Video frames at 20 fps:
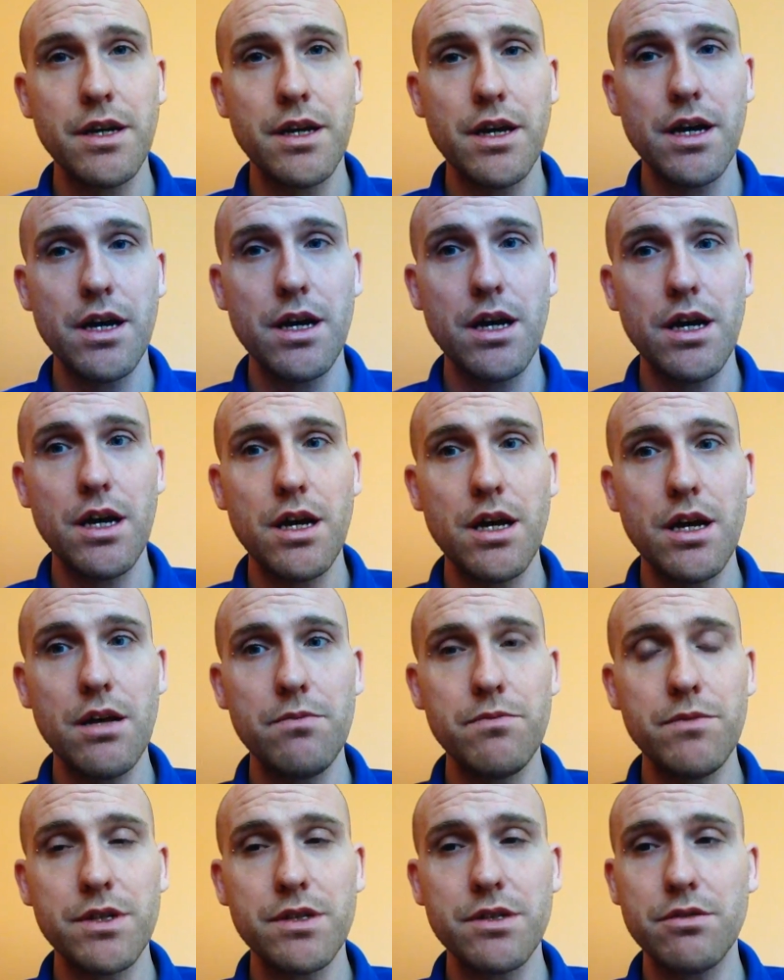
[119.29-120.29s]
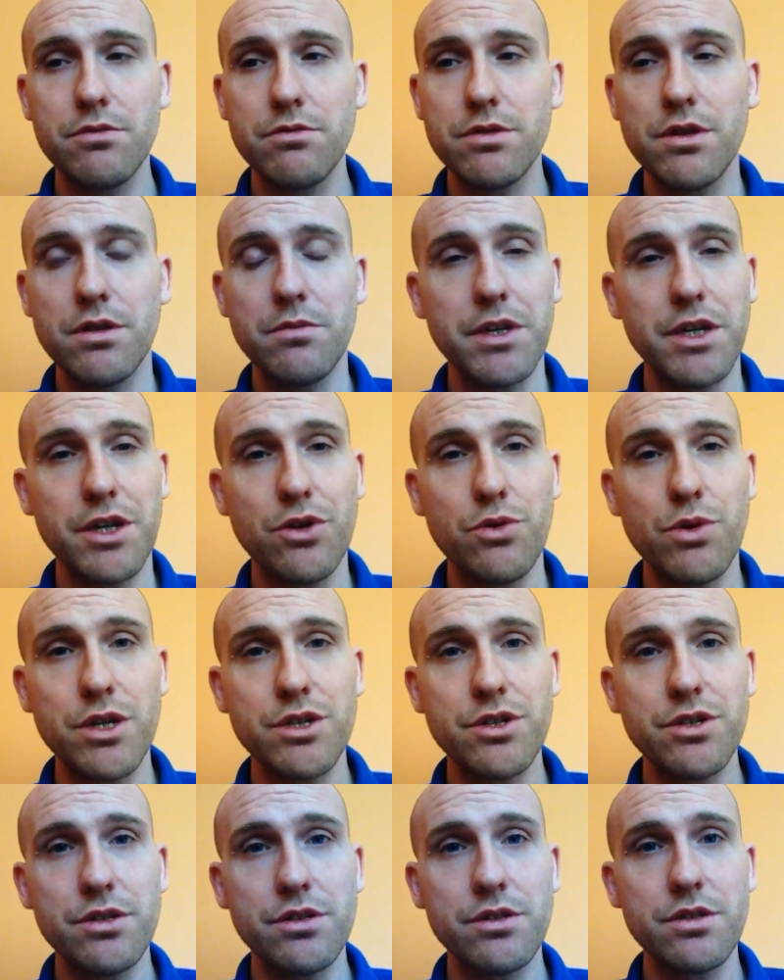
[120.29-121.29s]
There's still so many
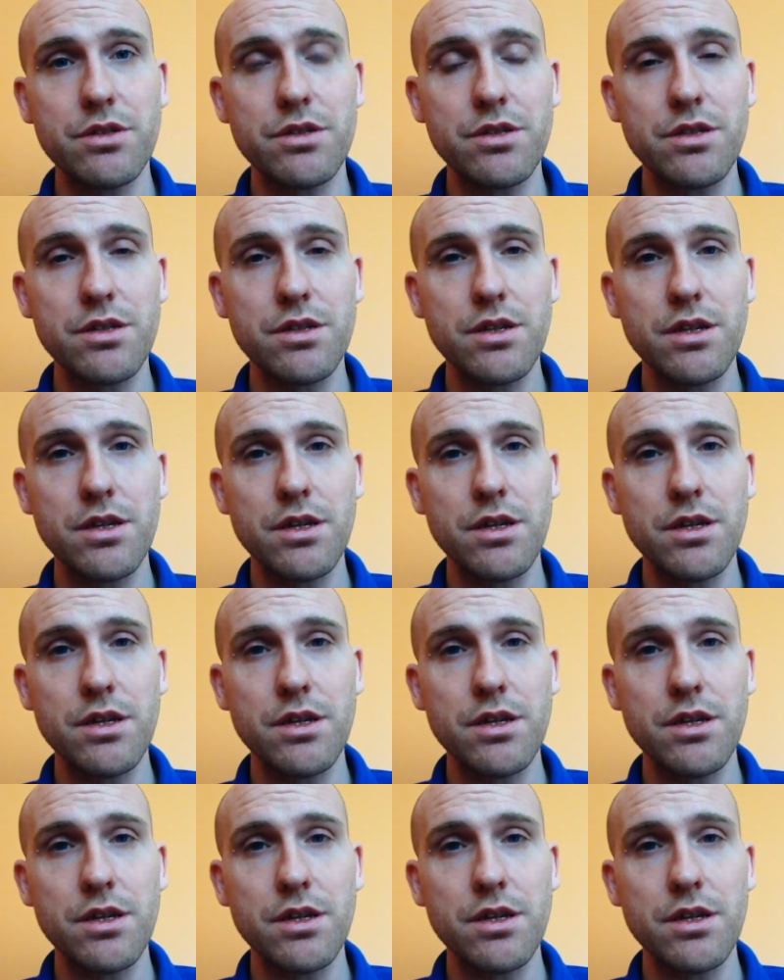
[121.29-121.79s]
questions.